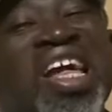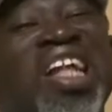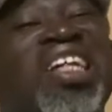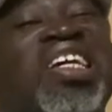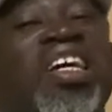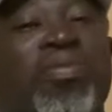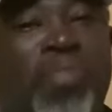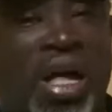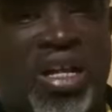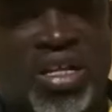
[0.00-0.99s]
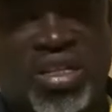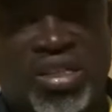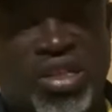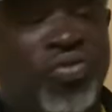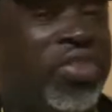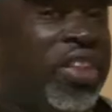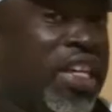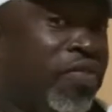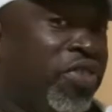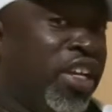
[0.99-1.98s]
and get back if,
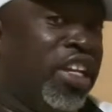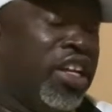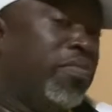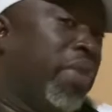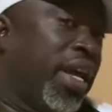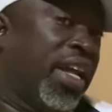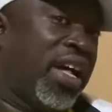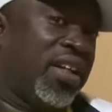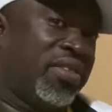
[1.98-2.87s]
if they need medal.